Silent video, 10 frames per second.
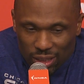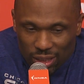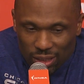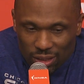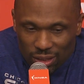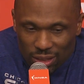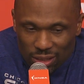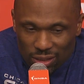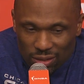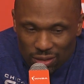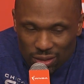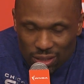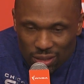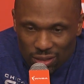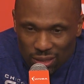that it's
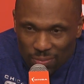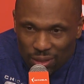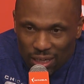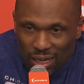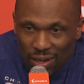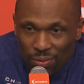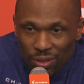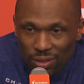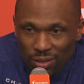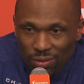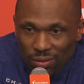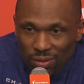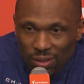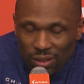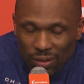something that I wouldn't do.
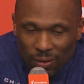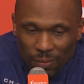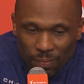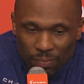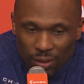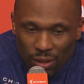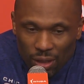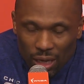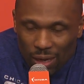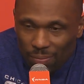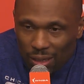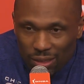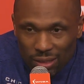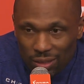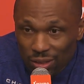I'm not
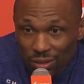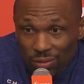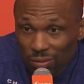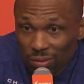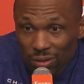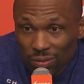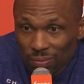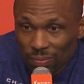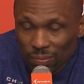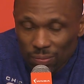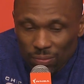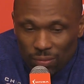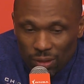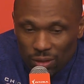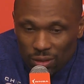in their shoes.
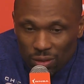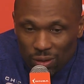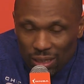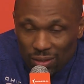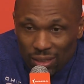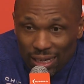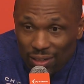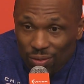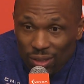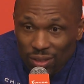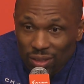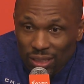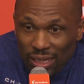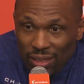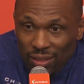So I don't
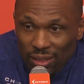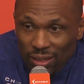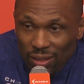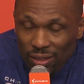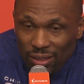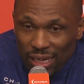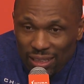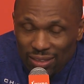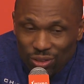understand their. I